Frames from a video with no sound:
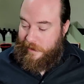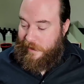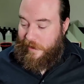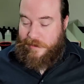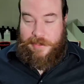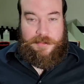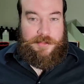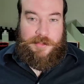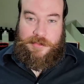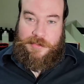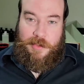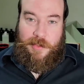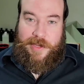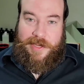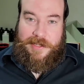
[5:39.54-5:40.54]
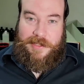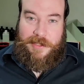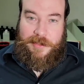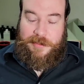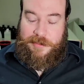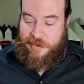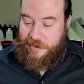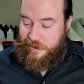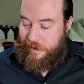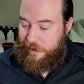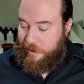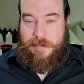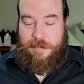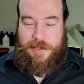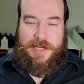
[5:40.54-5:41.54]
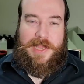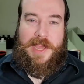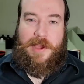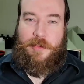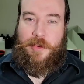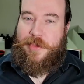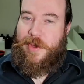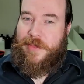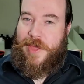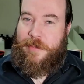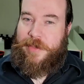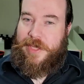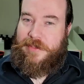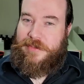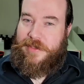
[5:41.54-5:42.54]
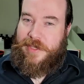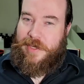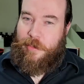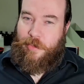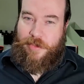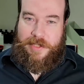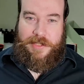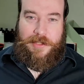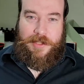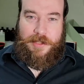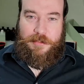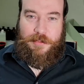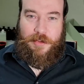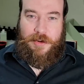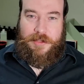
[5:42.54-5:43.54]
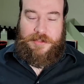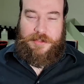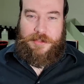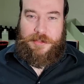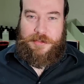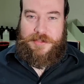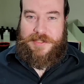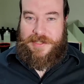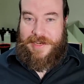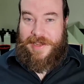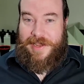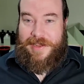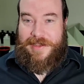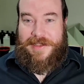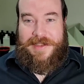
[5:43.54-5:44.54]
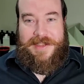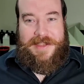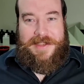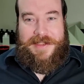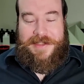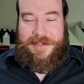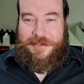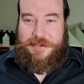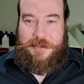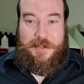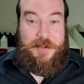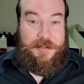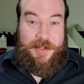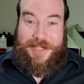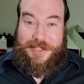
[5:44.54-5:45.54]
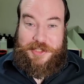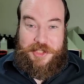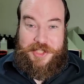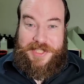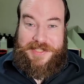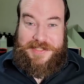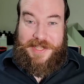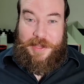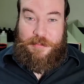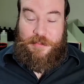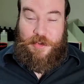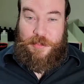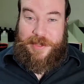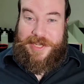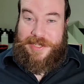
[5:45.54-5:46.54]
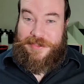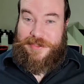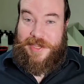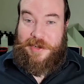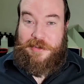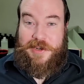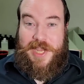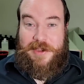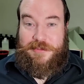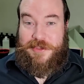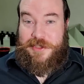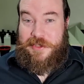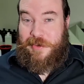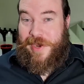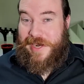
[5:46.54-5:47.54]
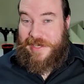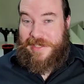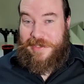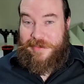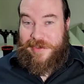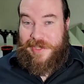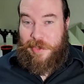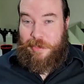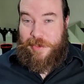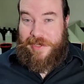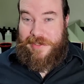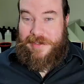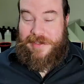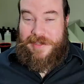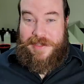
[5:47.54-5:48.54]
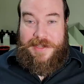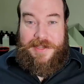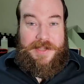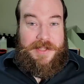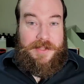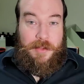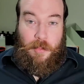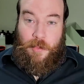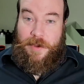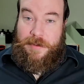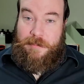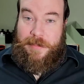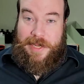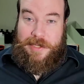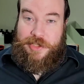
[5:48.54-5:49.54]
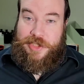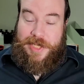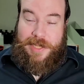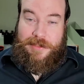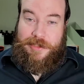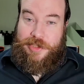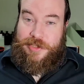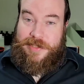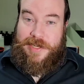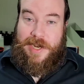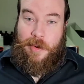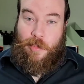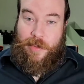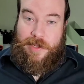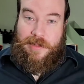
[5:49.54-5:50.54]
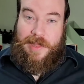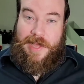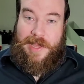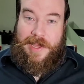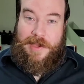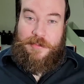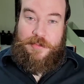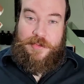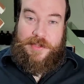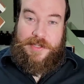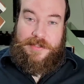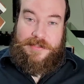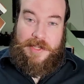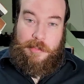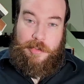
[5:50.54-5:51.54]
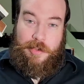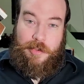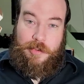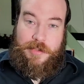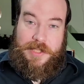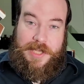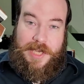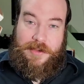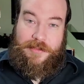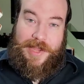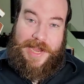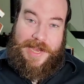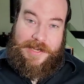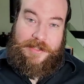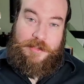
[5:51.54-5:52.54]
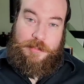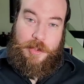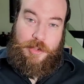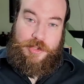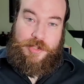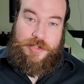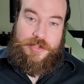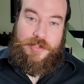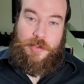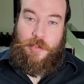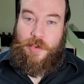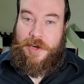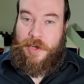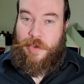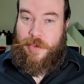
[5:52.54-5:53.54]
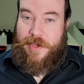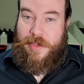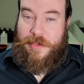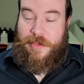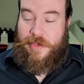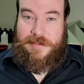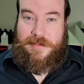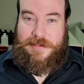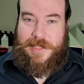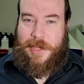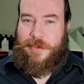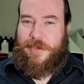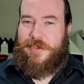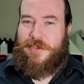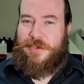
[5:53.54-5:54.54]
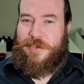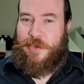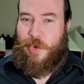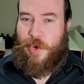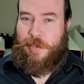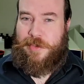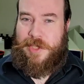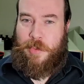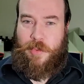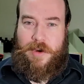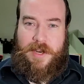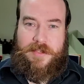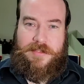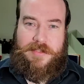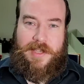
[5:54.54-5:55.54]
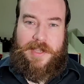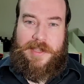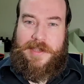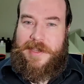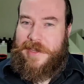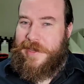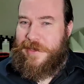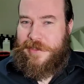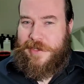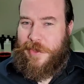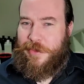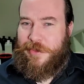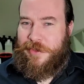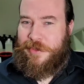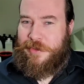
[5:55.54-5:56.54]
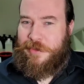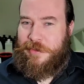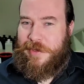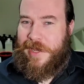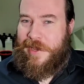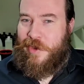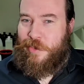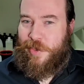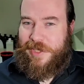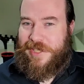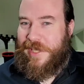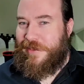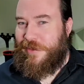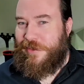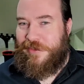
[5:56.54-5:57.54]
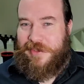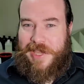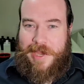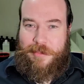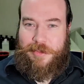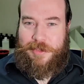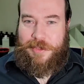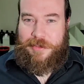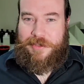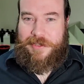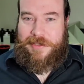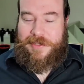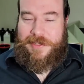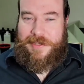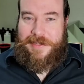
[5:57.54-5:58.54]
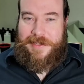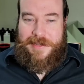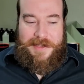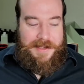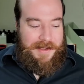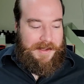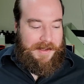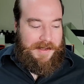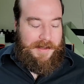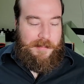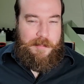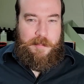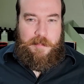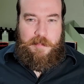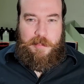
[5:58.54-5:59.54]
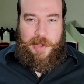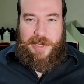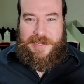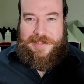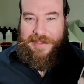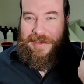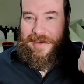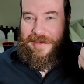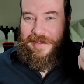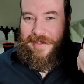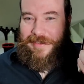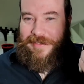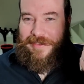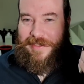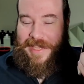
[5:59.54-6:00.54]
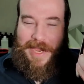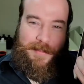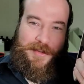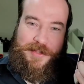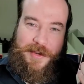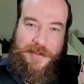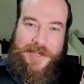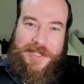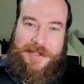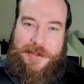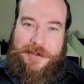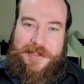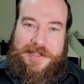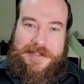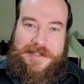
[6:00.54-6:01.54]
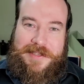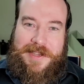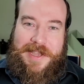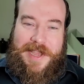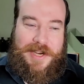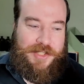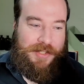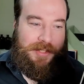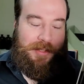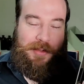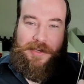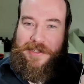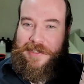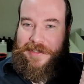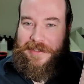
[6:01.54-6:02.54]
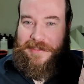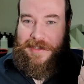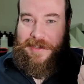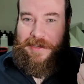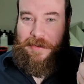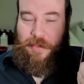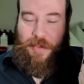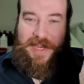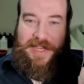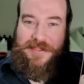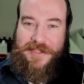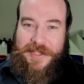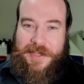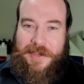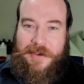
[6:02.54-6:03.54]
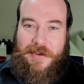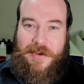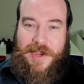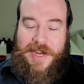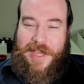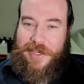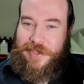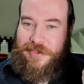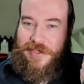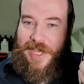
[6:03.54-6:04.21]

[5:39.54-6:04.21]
And that's just the way it goes. But yeah, with all that being said, I'm really looking forward to today. It's sort of like a cheat day for me because I don't have to do any developing. The one main challenge that I will have is I will only have 8 exposures to work with. Now, this is normally where I say nothing to do now but get this camera loaded. But this camera's already loaded. I actually loaded it weeks ago and I just